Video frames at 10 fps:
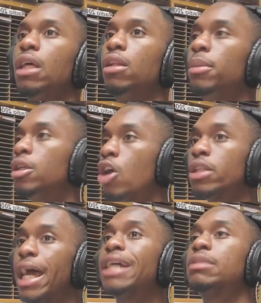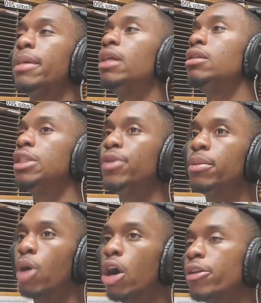let me call the X Men and see if we
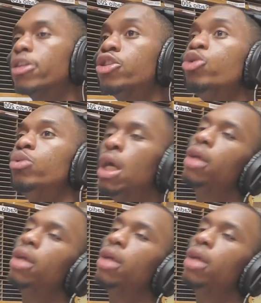can borrow their suit.